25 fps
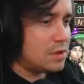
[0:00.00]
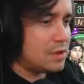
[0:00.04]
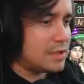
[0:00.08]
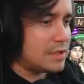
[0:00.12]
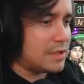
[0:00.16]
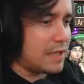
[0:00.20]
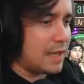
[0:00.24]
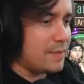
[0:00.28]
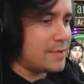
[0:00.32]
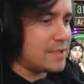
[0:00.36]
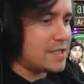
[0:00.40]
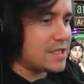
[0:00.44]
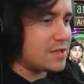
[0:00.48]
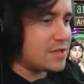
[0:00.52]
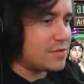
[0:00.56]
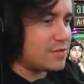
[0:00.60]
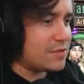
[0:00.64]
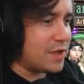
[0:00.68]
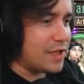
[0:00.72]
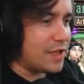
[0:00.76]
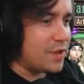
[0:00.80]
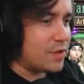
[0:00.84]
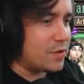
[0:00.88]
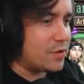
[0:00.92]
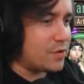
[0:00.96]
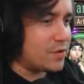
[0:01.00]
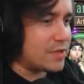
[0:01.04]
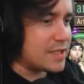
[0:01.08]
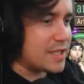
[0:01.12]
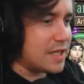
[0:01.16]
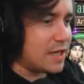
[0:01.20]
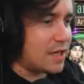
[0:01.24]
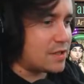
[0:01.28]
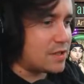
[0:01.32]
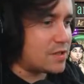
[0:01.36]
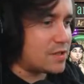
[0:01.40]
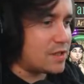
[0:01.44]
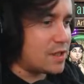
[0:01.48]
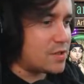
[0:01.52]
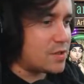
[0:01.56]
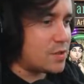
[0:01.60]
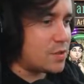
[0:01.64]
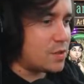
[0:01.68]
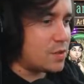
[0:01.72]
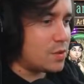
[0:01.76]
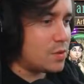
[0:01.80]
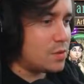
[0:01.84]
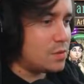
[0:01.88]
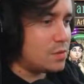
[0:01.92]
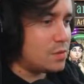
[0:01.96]
damage isn't very good on this character at
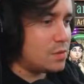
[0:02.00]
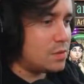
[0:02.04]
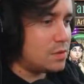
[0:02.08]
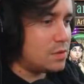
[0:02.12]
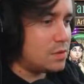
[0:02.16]
all.